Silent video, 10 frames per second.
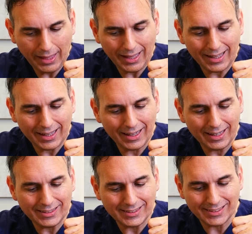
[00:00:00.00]
The next
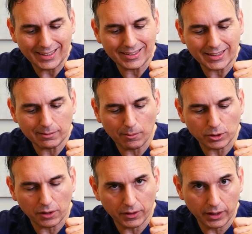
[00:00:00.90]
one we're going to do,
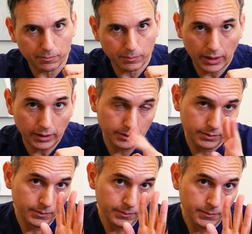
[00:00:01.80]
okay?
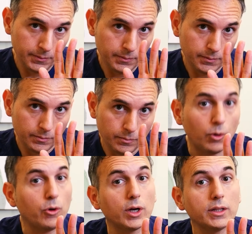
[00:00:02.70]
Well,
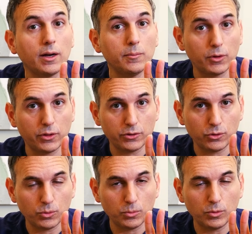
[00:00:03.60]
how's it going?
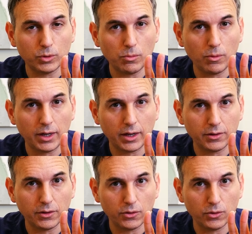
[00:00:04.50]
How's the exercise
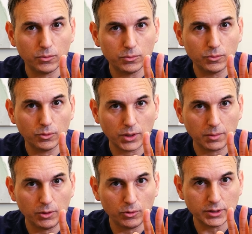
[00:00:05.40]
going, by the way?
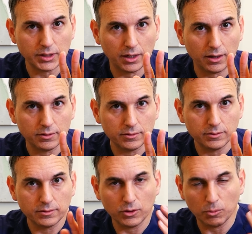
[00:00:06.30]
Tell me anything. How
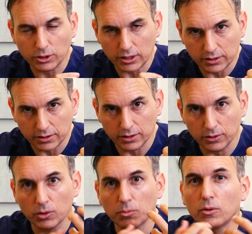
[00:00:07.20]
did you feel? How do
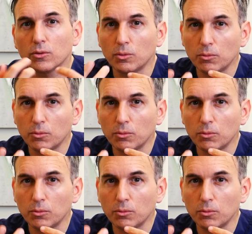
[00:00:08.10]
you feel?